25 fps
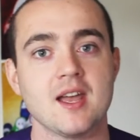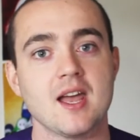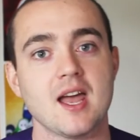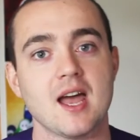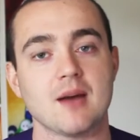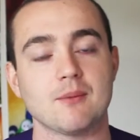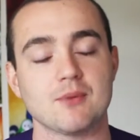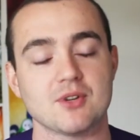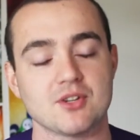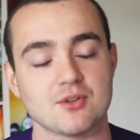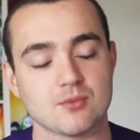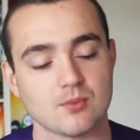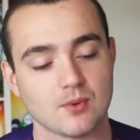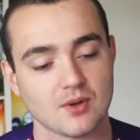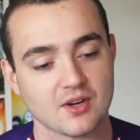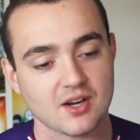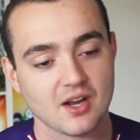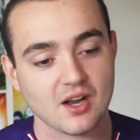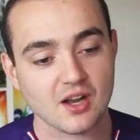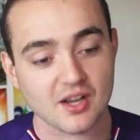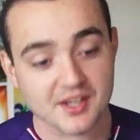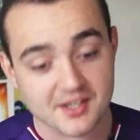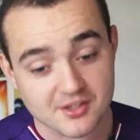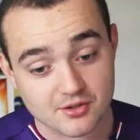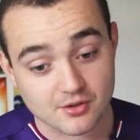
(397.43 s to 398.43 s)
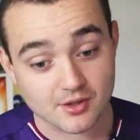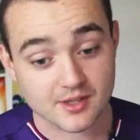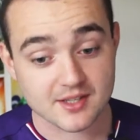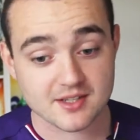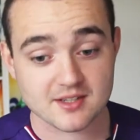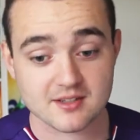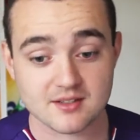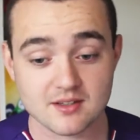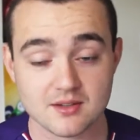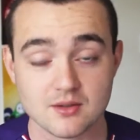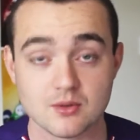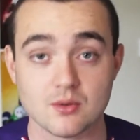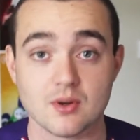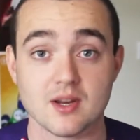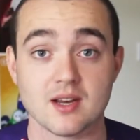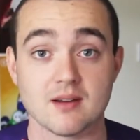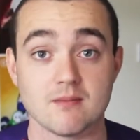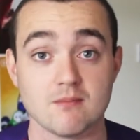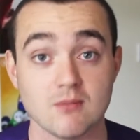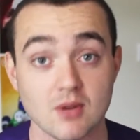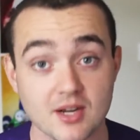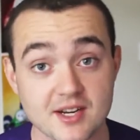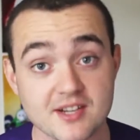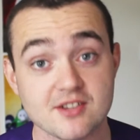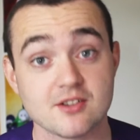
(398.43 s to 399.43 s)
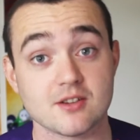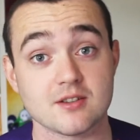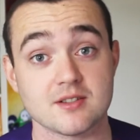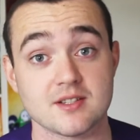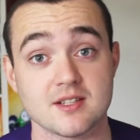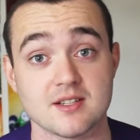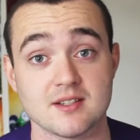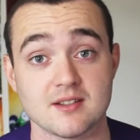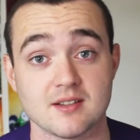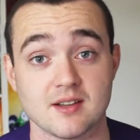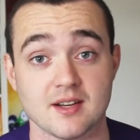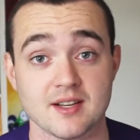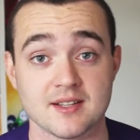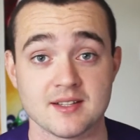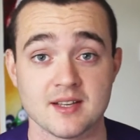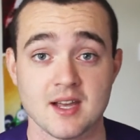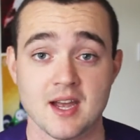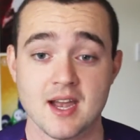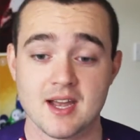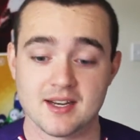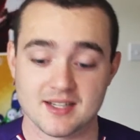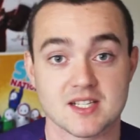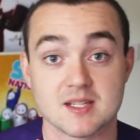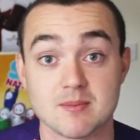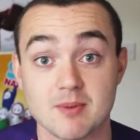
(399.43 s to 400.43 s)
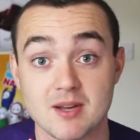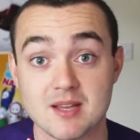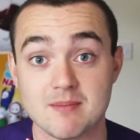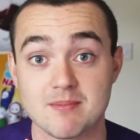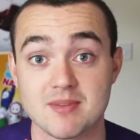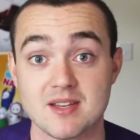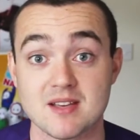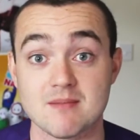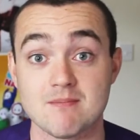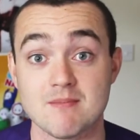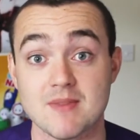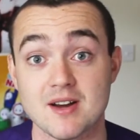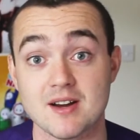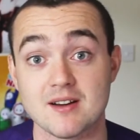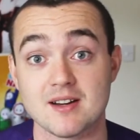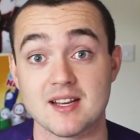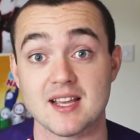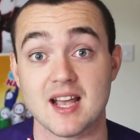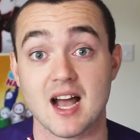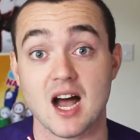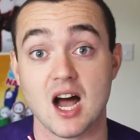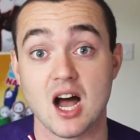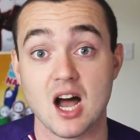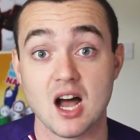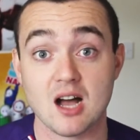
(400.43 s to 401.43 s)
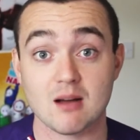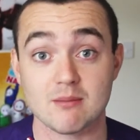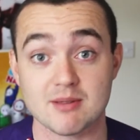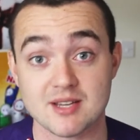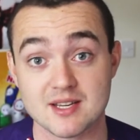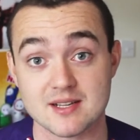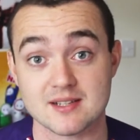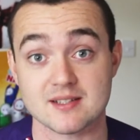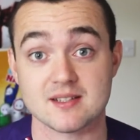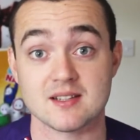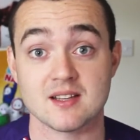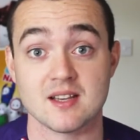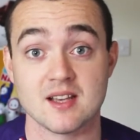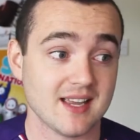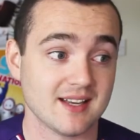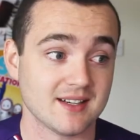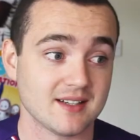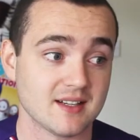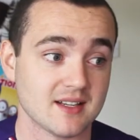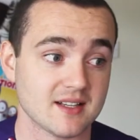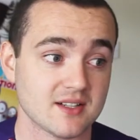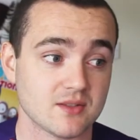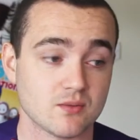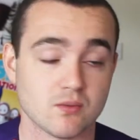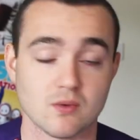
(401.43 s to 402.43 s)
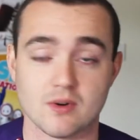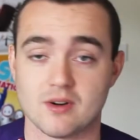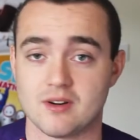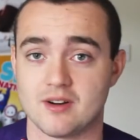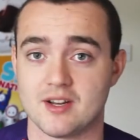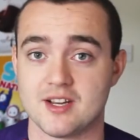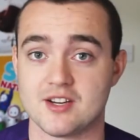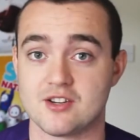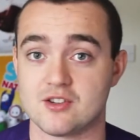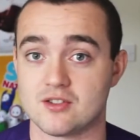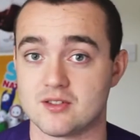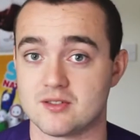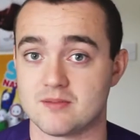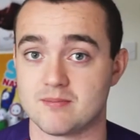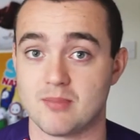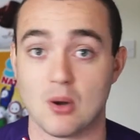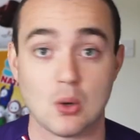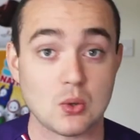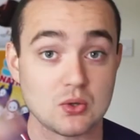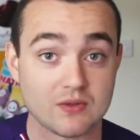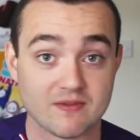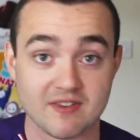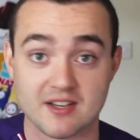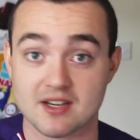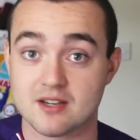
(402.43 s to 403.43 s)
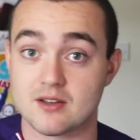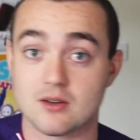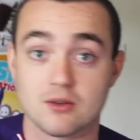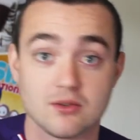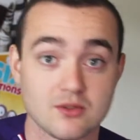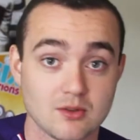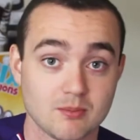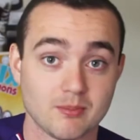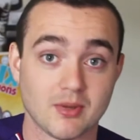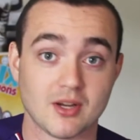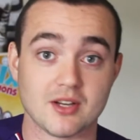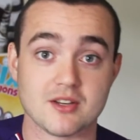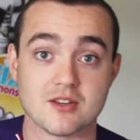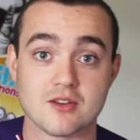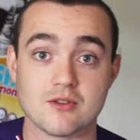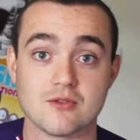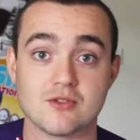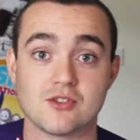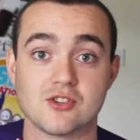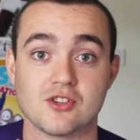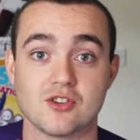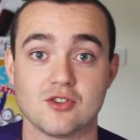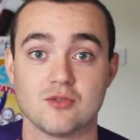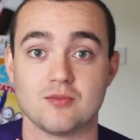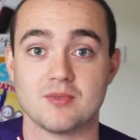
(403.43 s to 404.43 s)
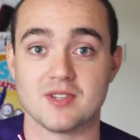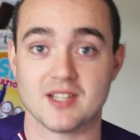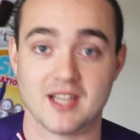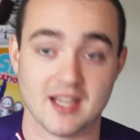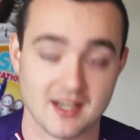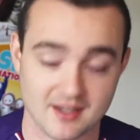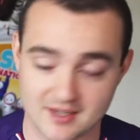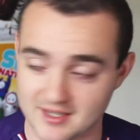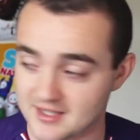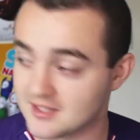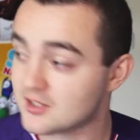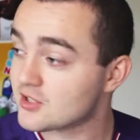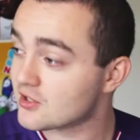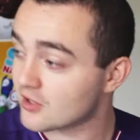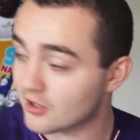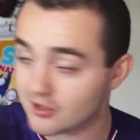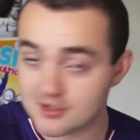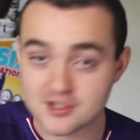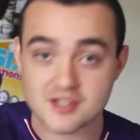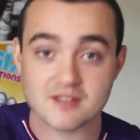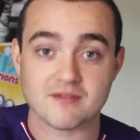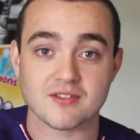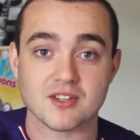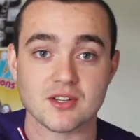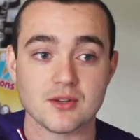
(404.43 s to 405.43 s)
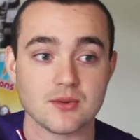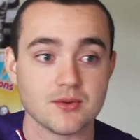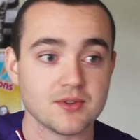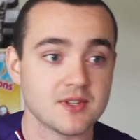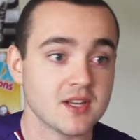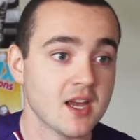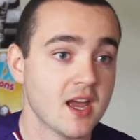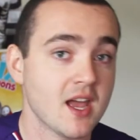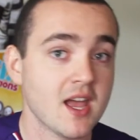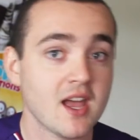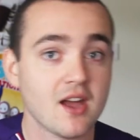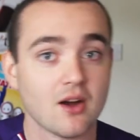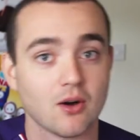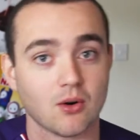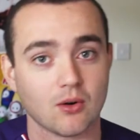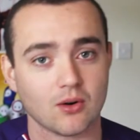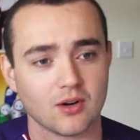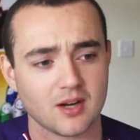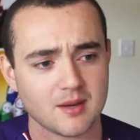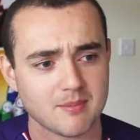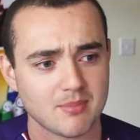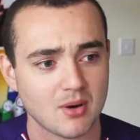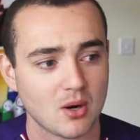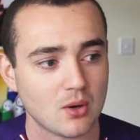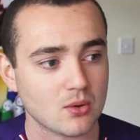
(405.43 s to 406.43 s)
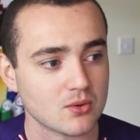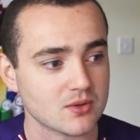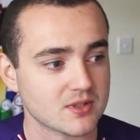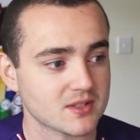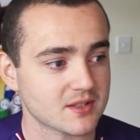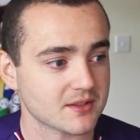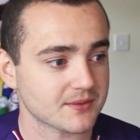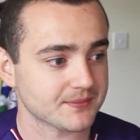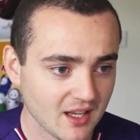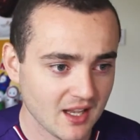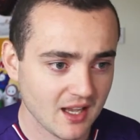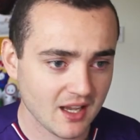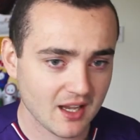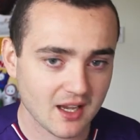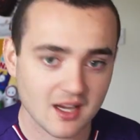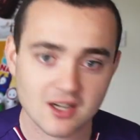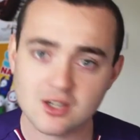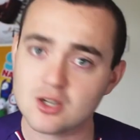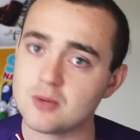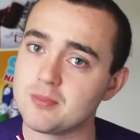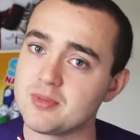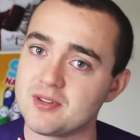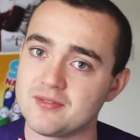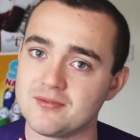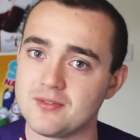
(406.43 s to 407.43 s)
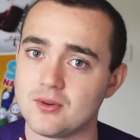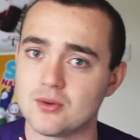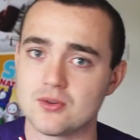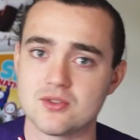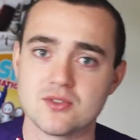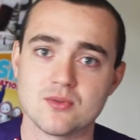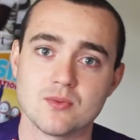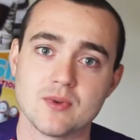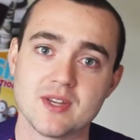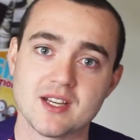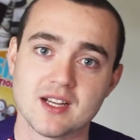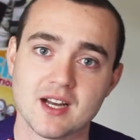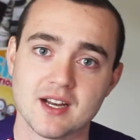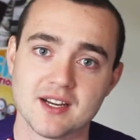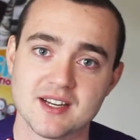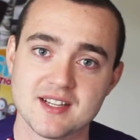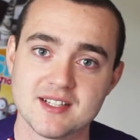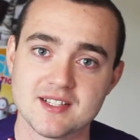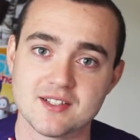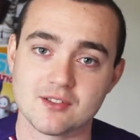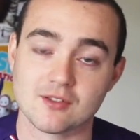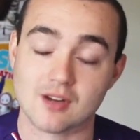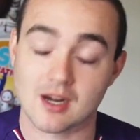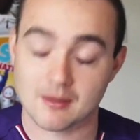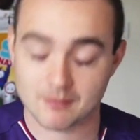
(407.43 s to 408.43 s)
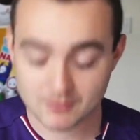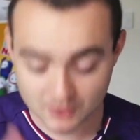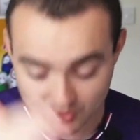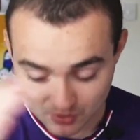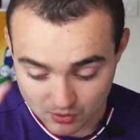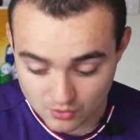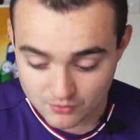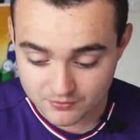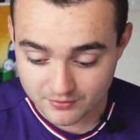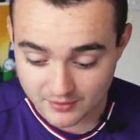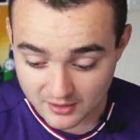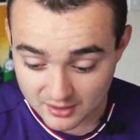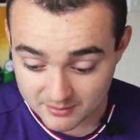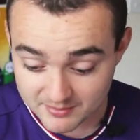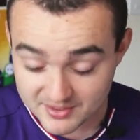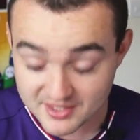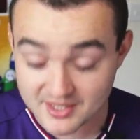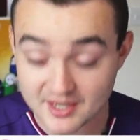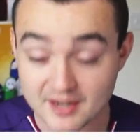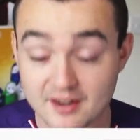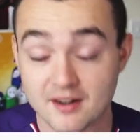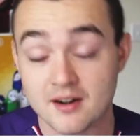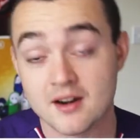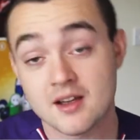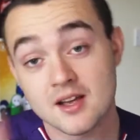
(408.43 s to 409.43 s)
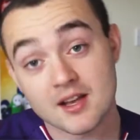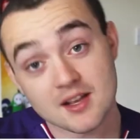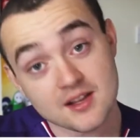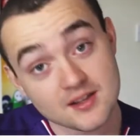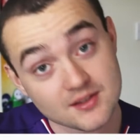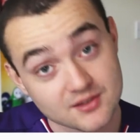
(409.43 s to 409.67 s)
and which is what I try to do in my jersey designs, despite being merely a hobbyist in this, where I just post videos up on YouTube to get like 30 views, or I post a couple of photos a week on Instagram. Go follow me there.